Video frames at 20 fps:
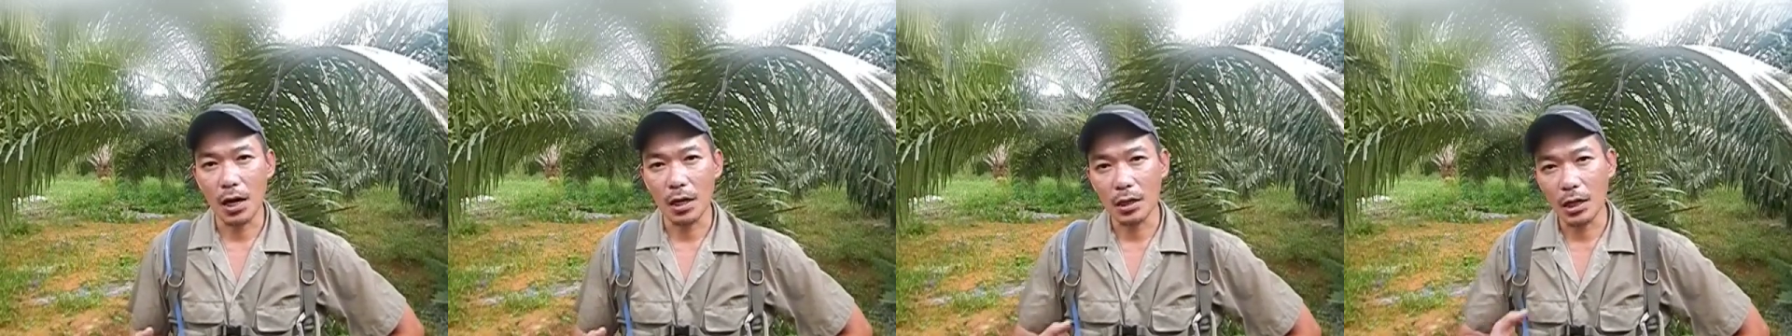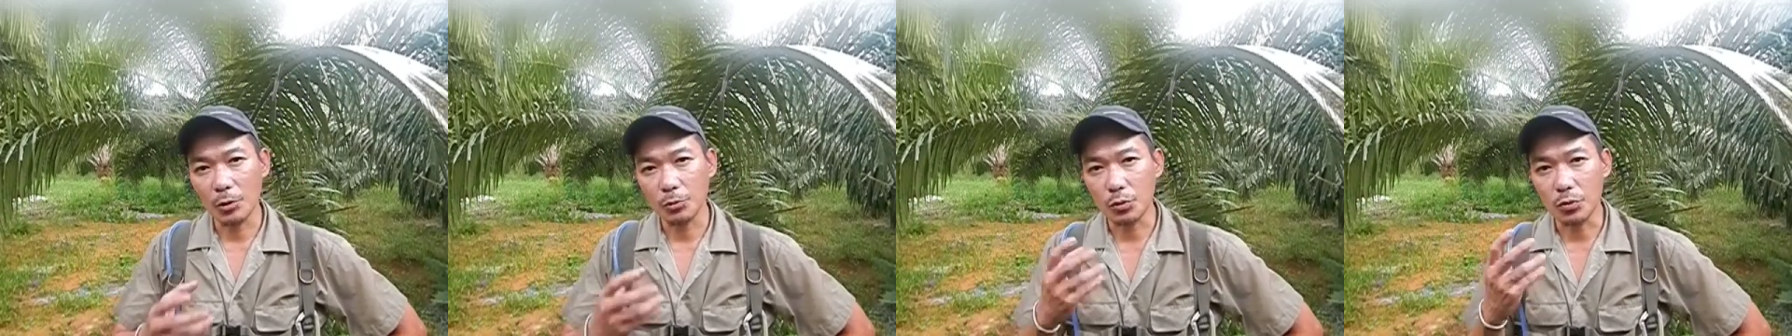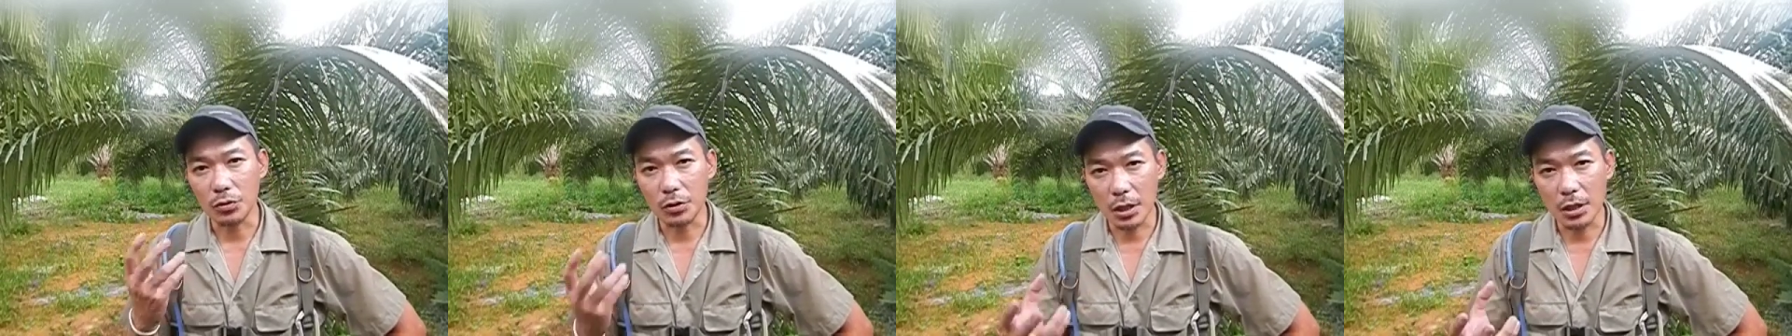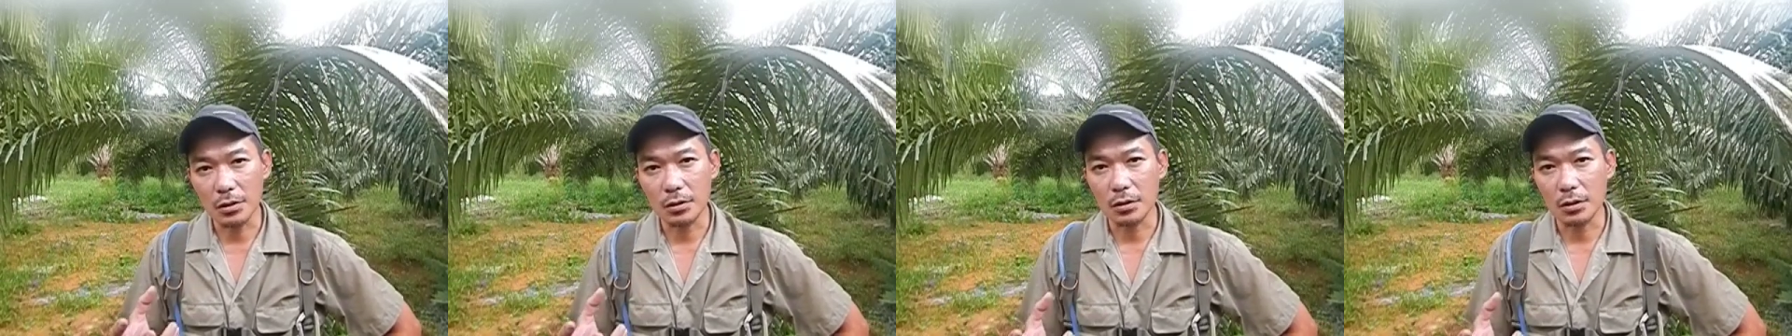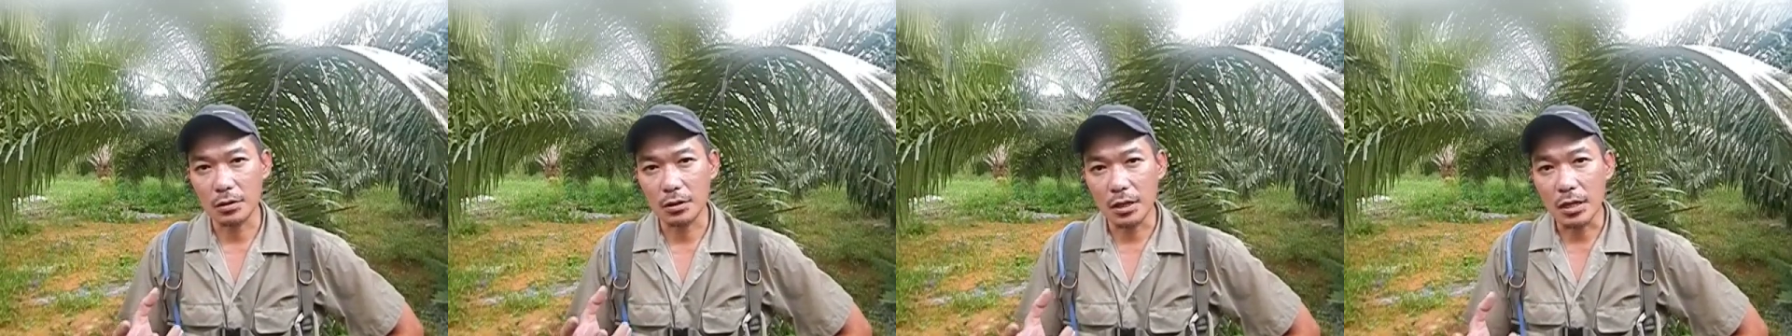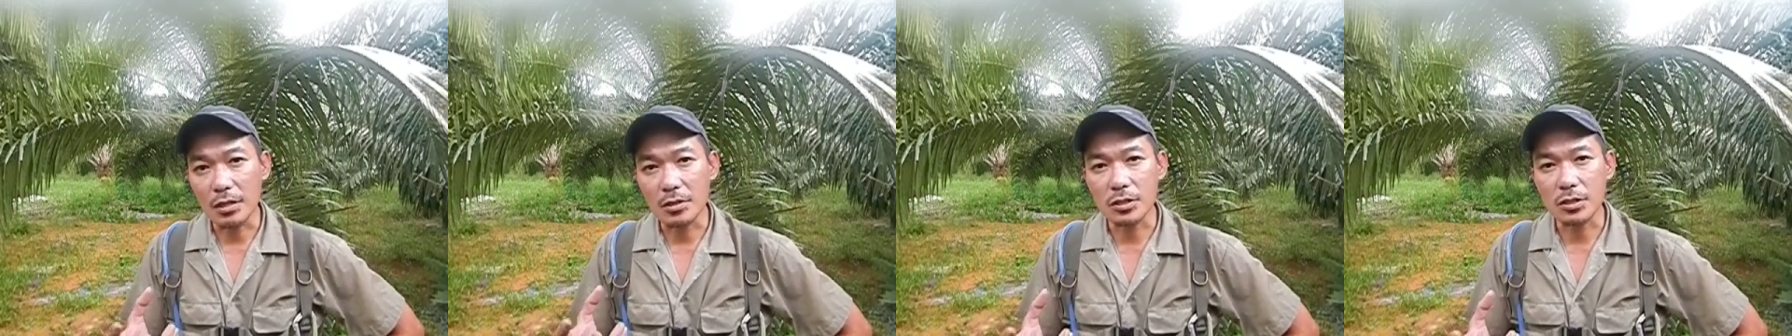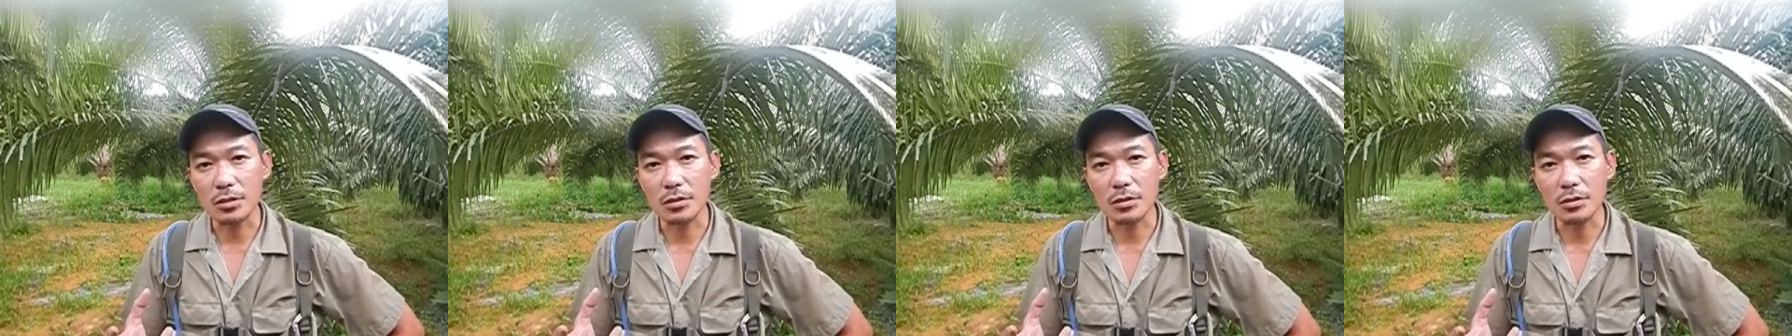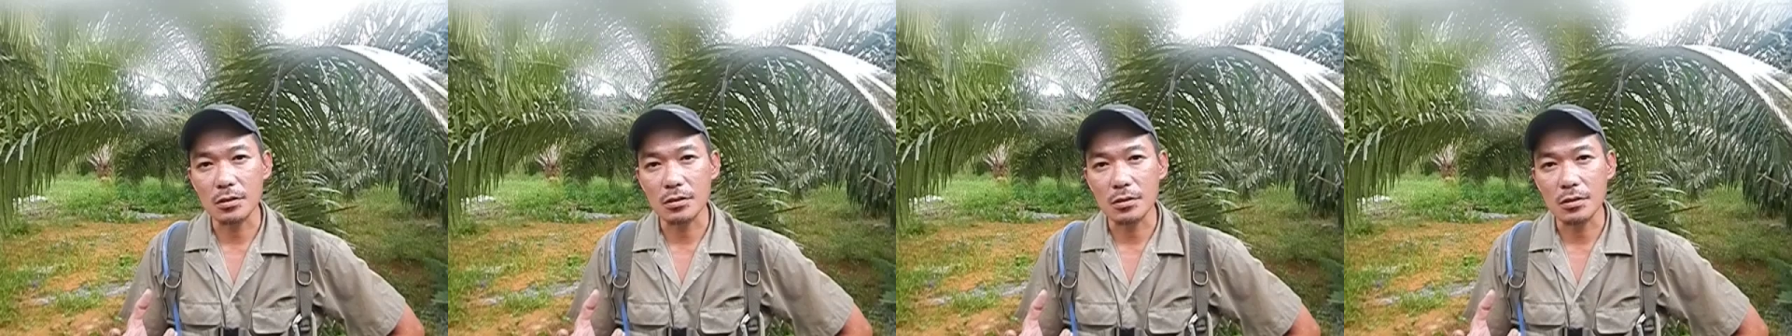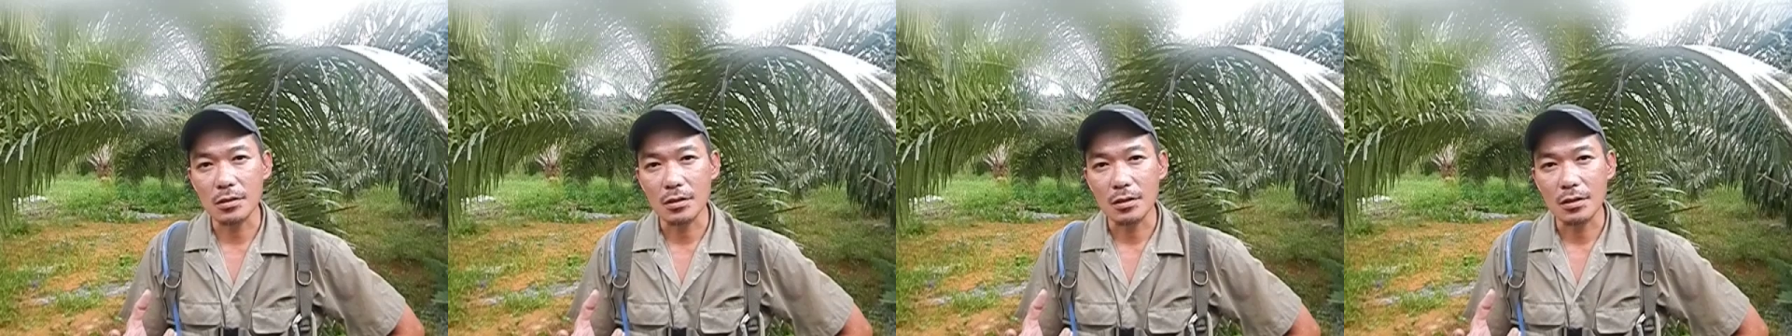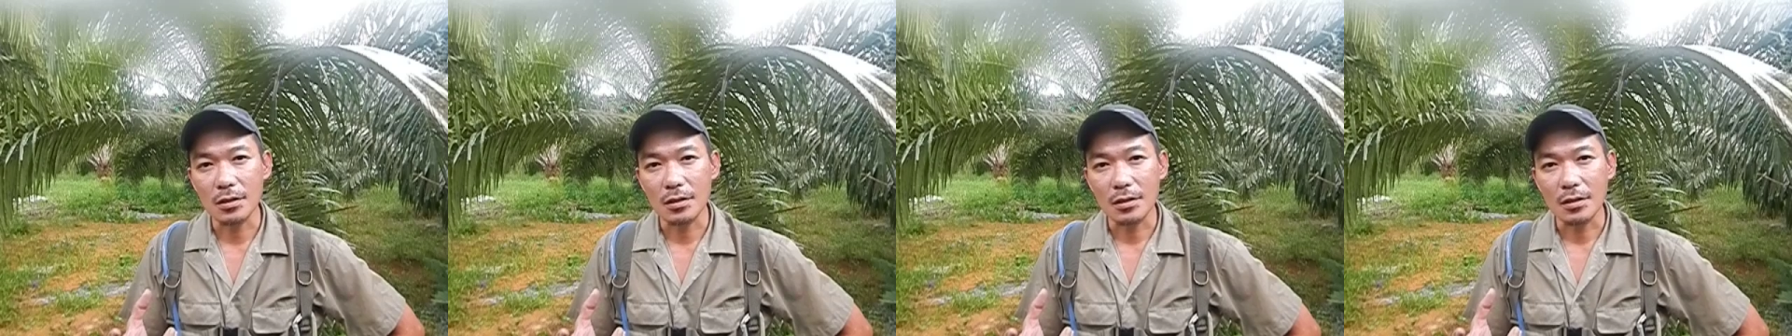are allowed to think the things
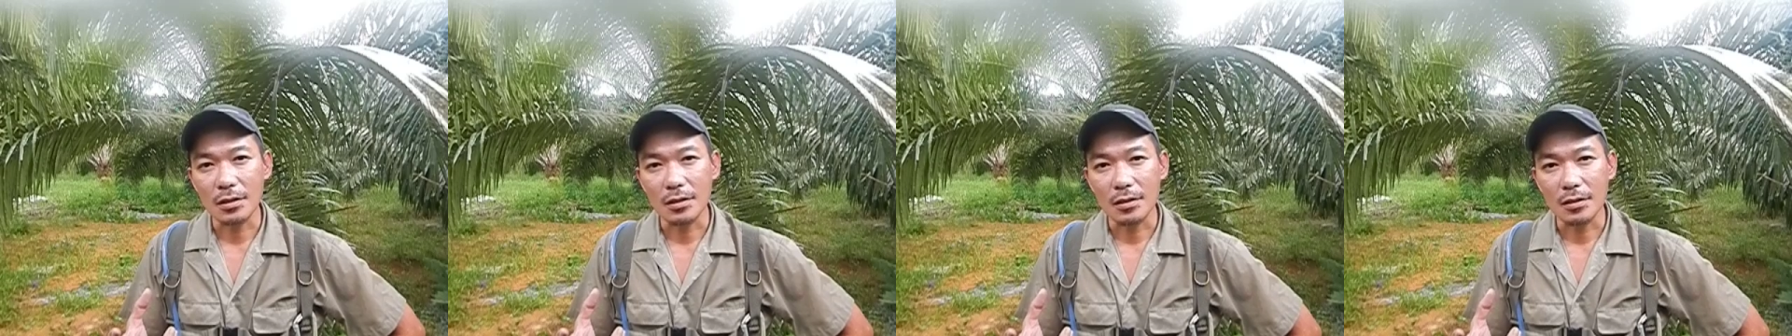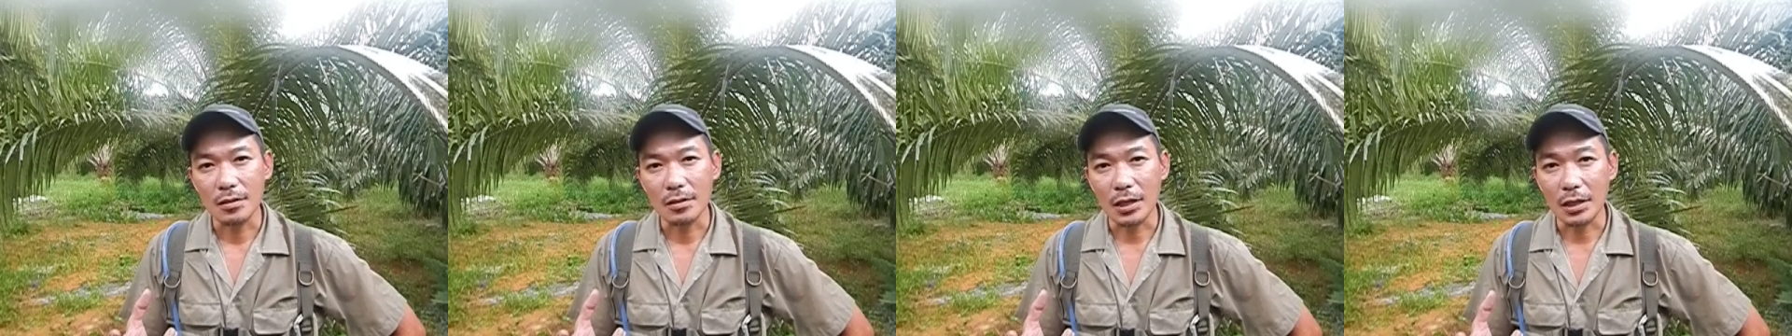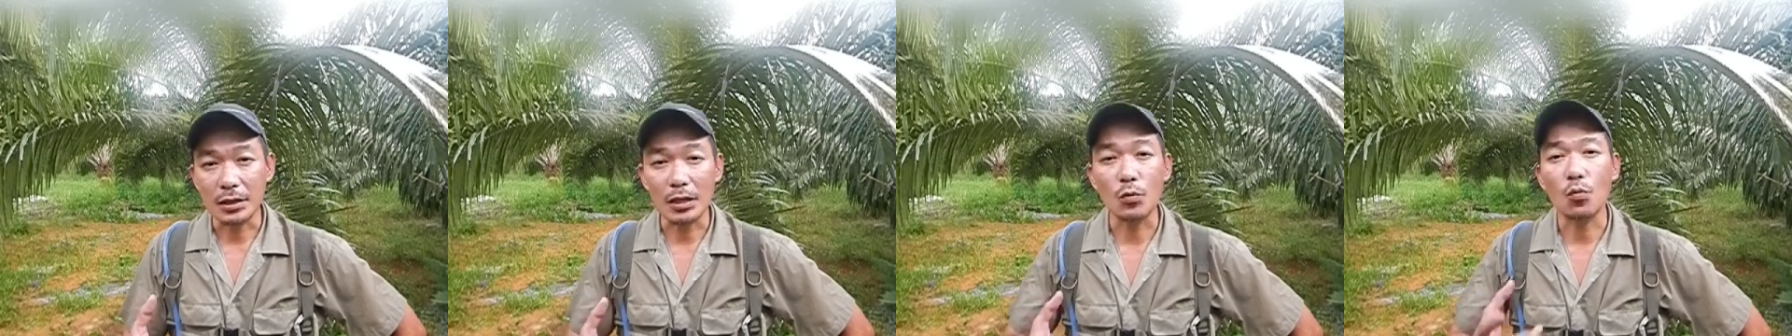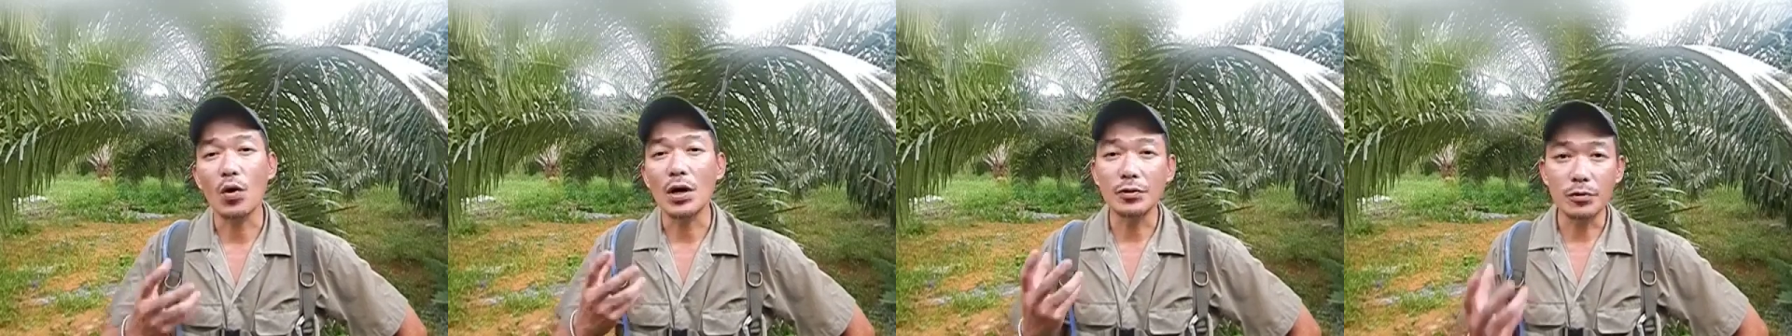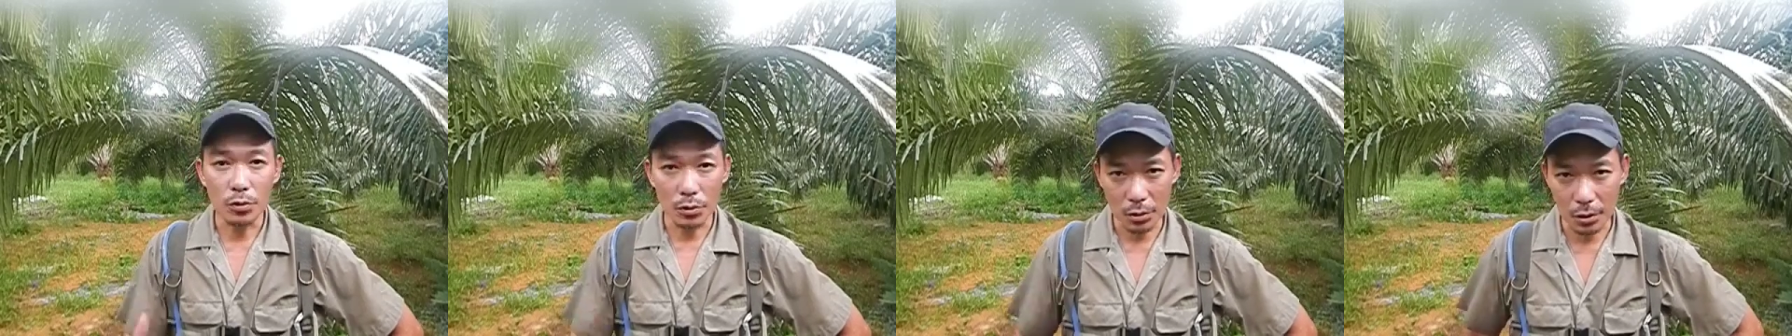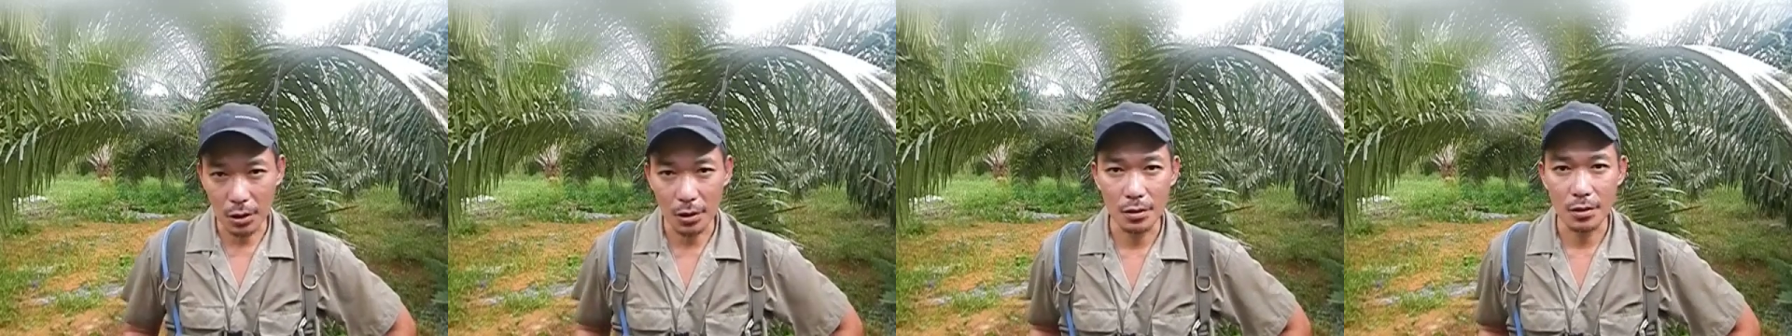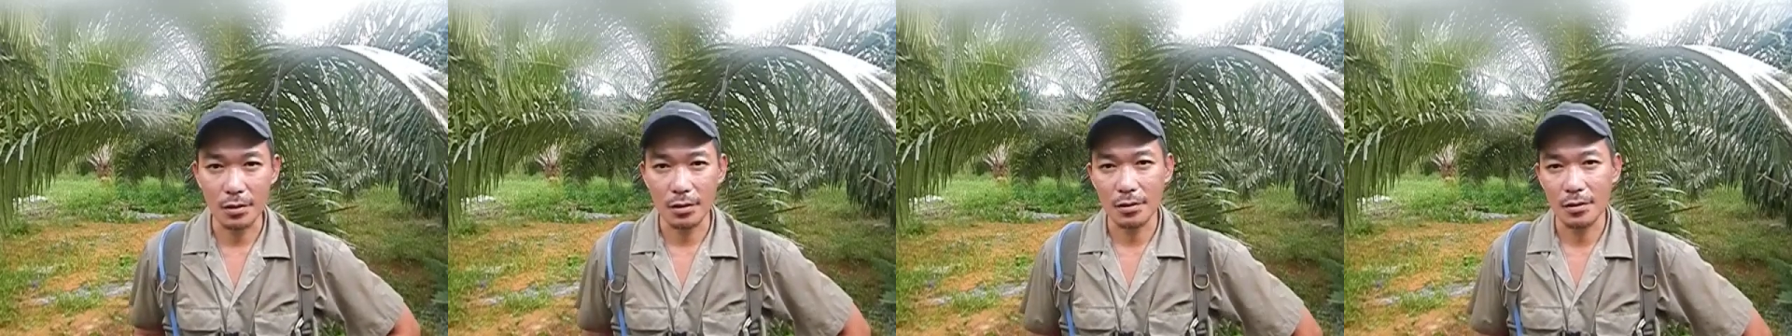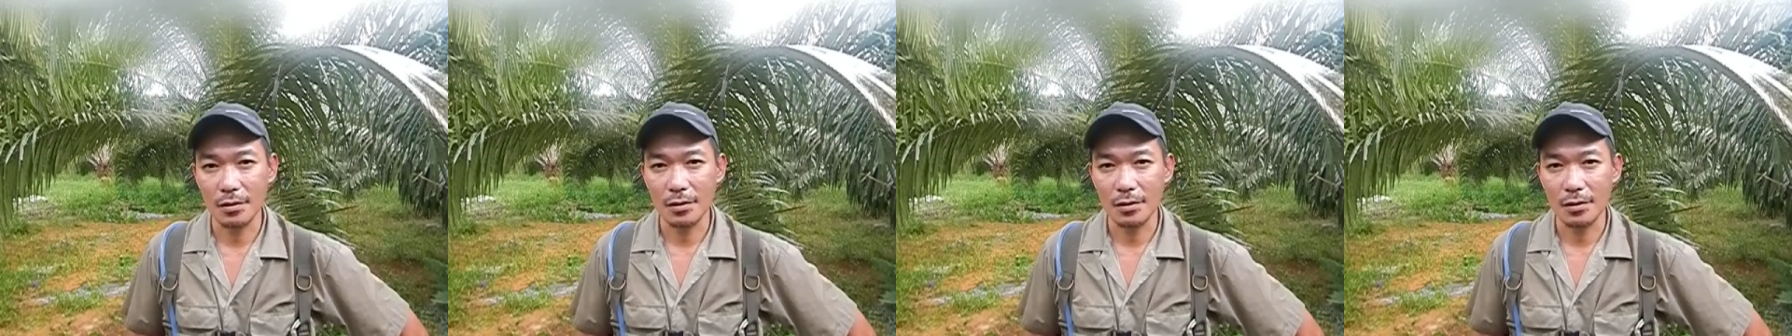that they want to think.